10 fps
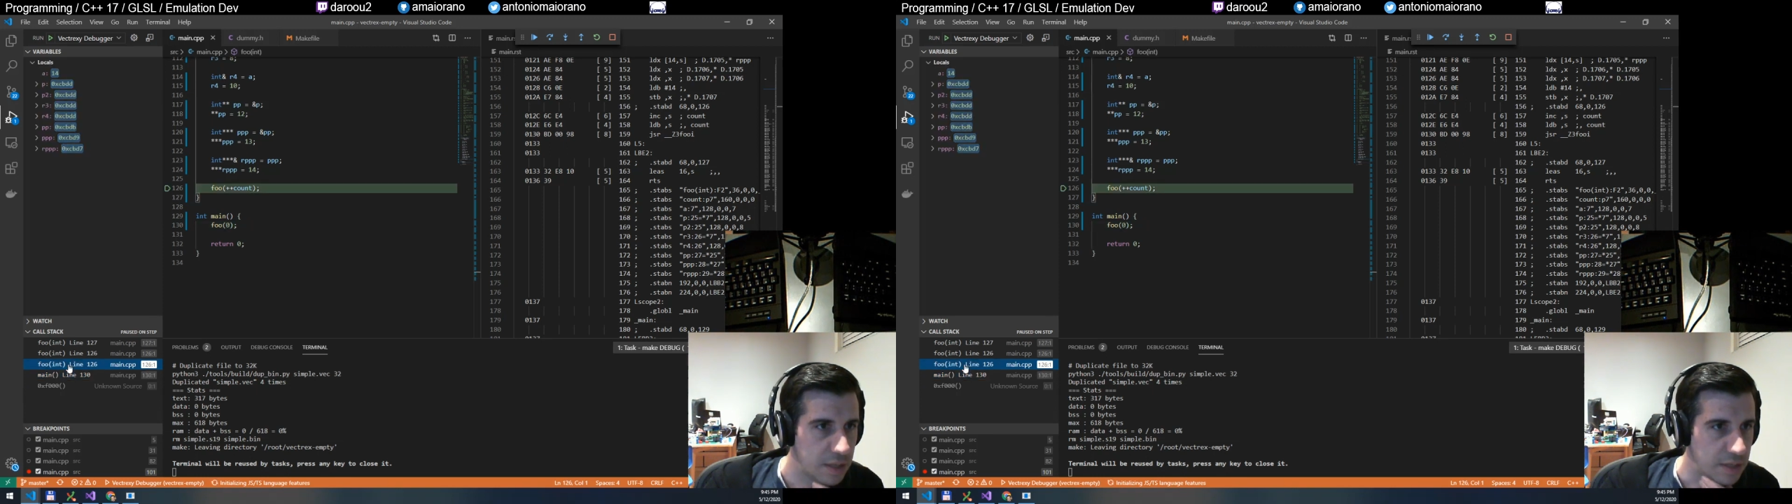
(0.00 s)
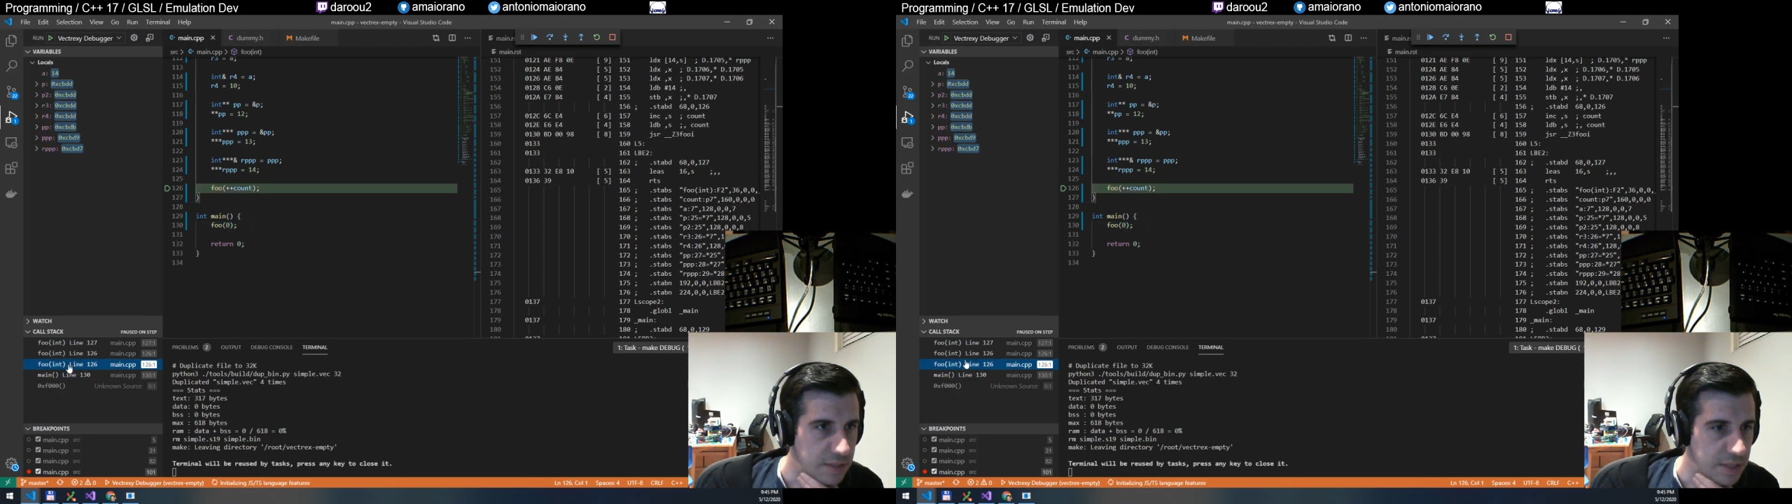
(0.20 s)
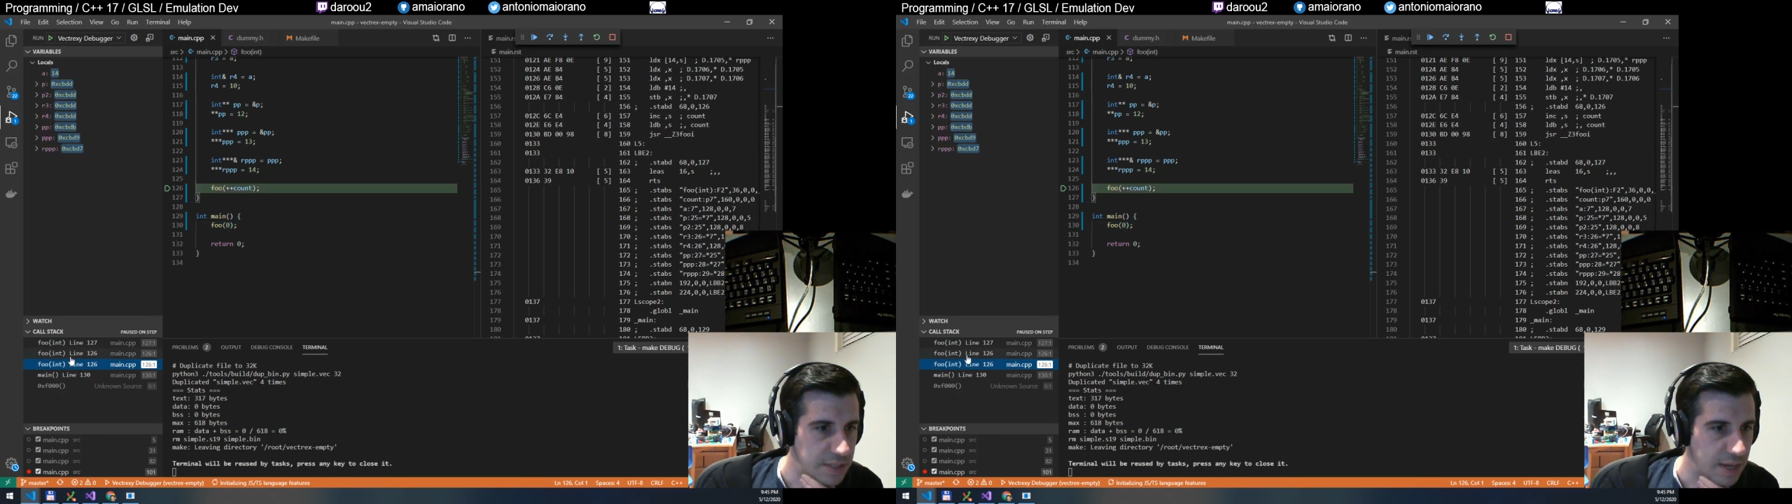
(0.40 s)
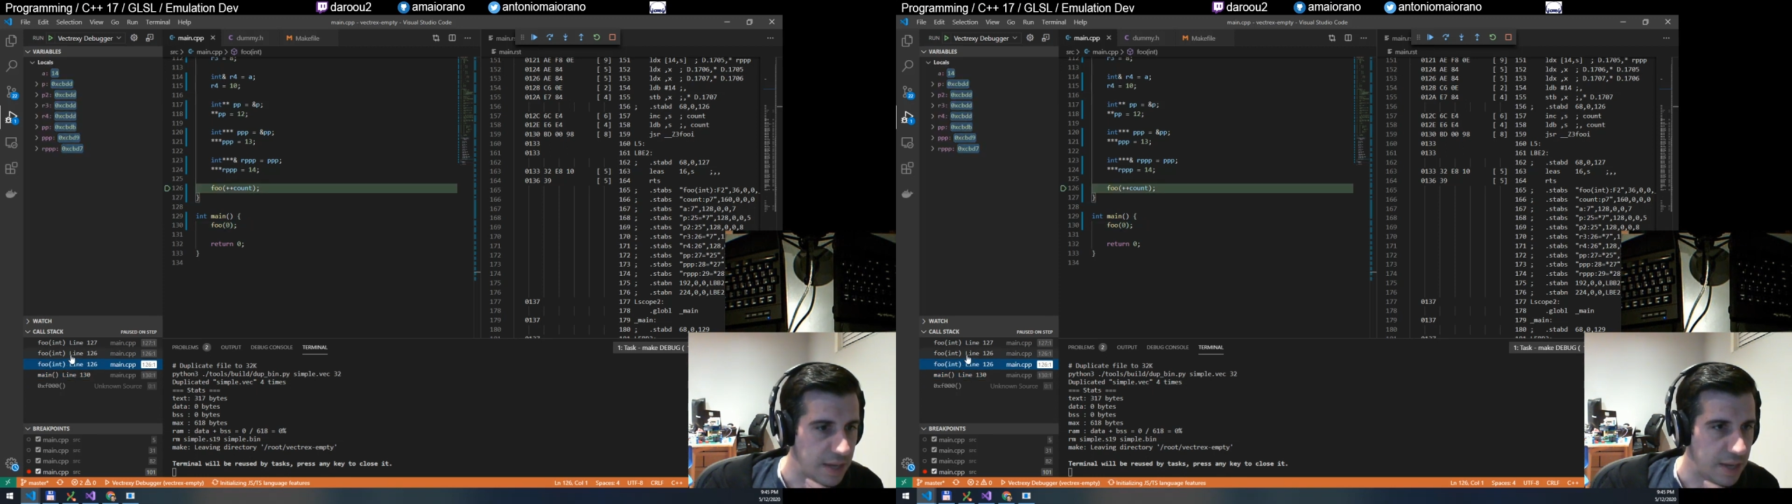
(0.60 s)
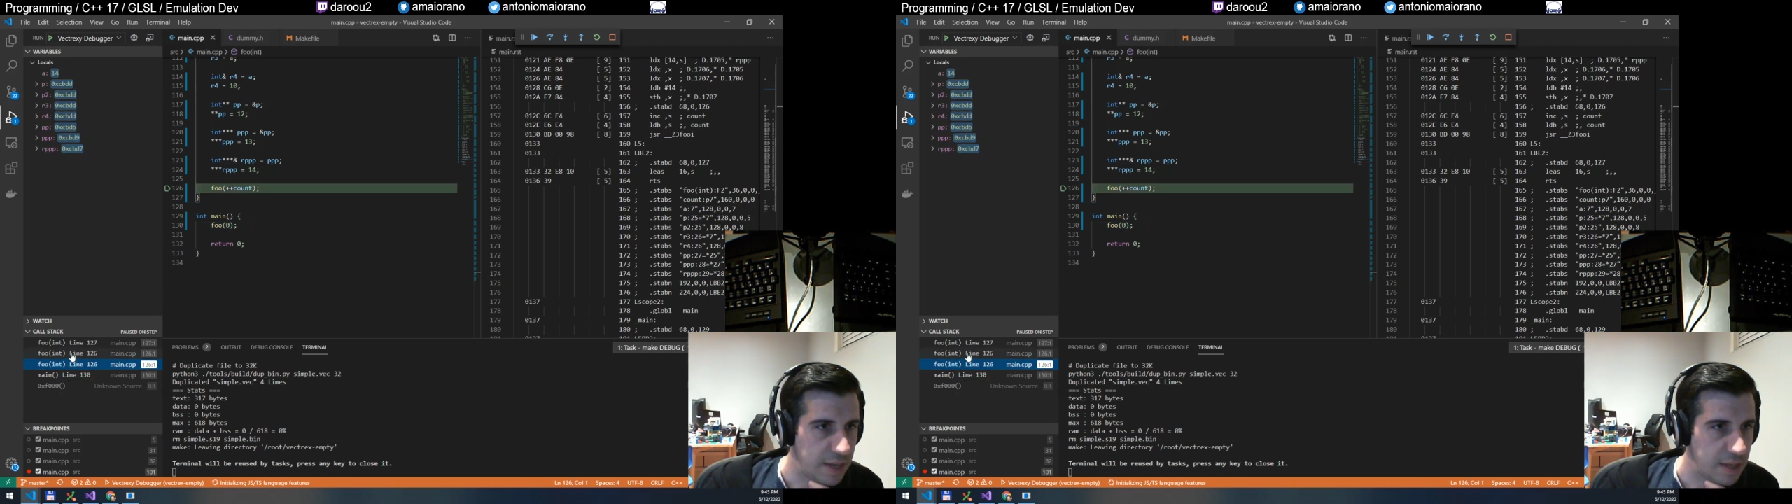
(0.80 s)
there's this
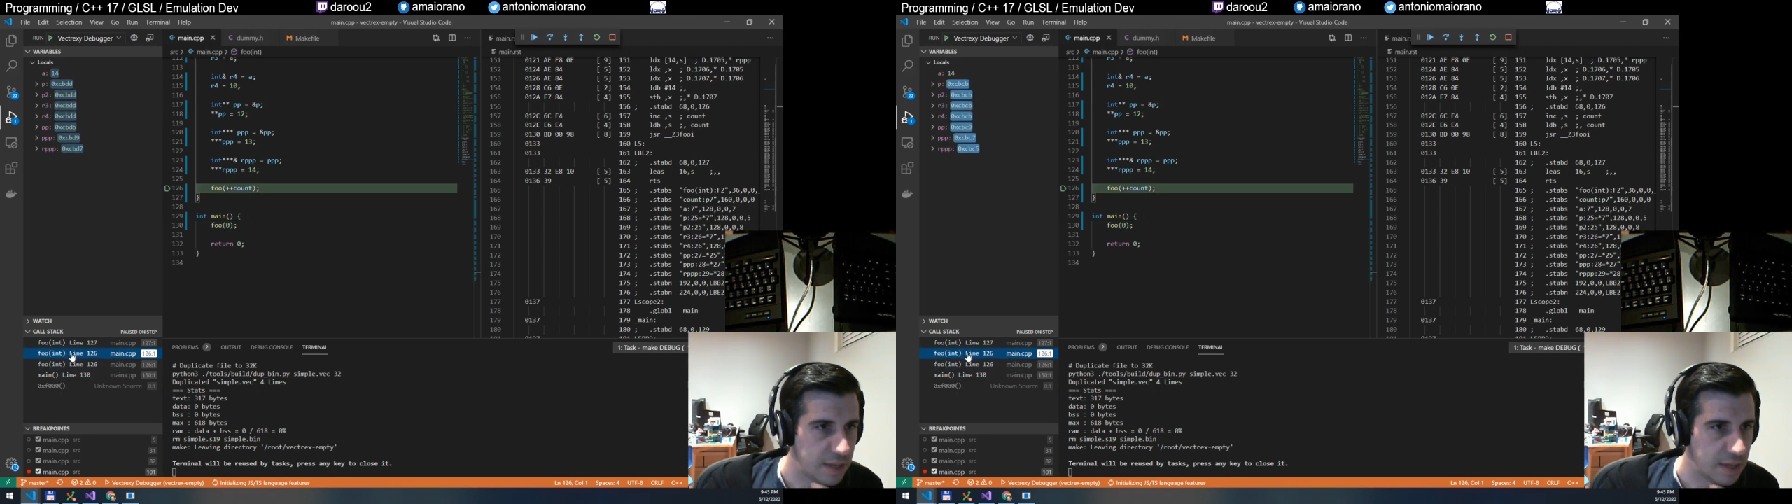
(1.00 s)
guy,